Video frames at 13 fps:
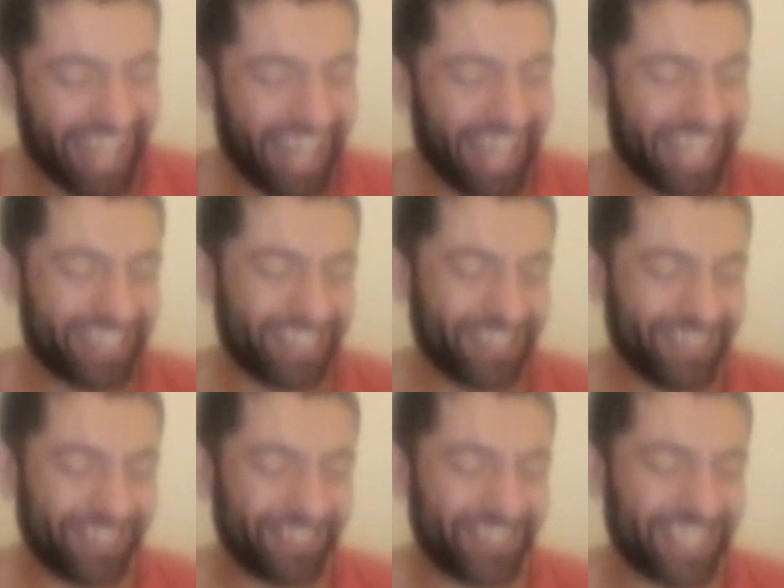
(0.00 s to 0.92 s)
I
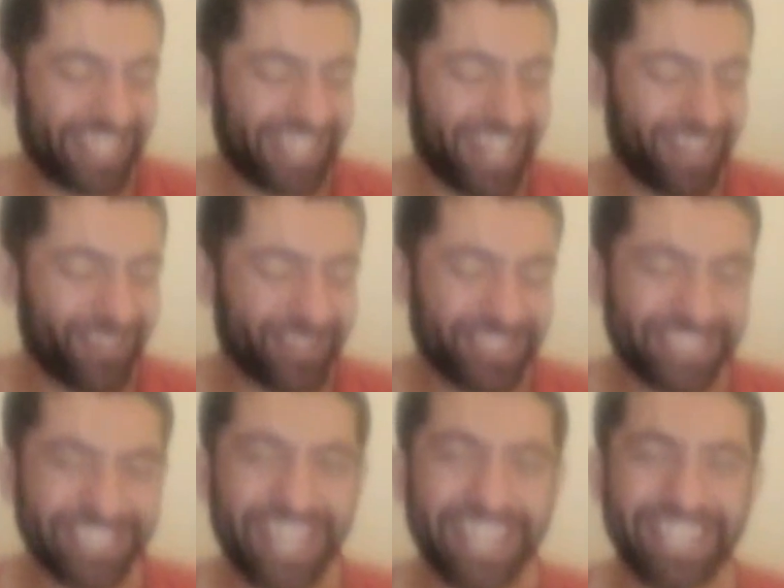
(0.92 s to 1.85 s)
thought of the guy who
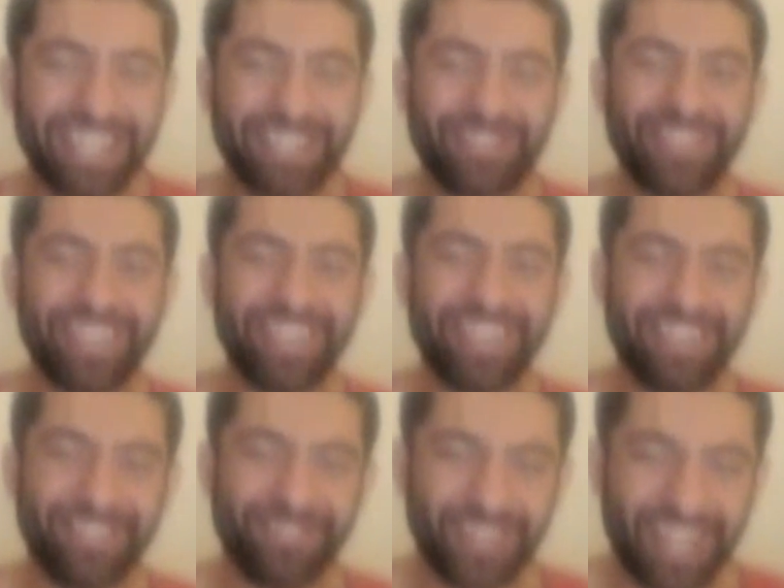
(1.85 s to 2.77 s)
stared at me.
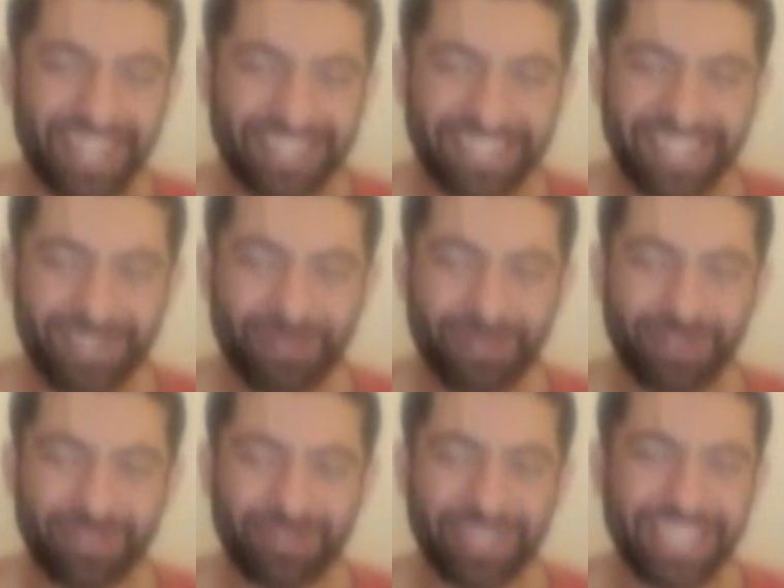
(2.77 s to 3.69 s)
I'll tell you
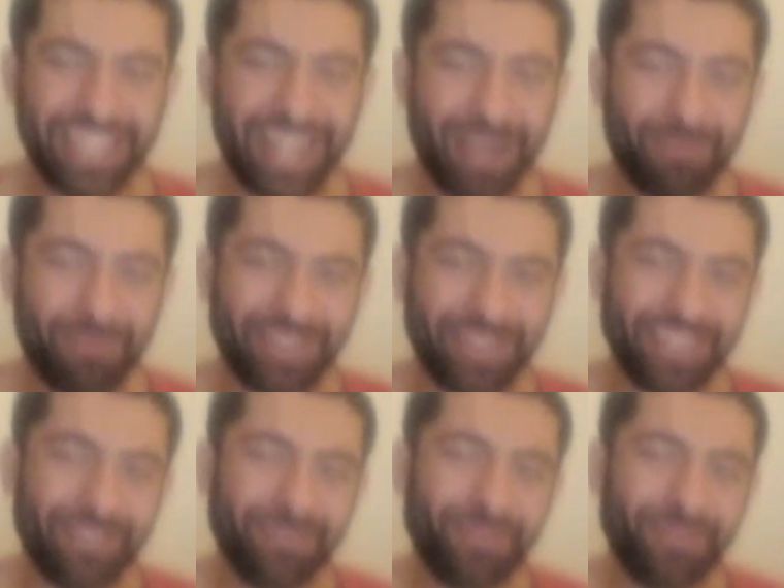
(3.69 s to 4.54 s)
what really happened.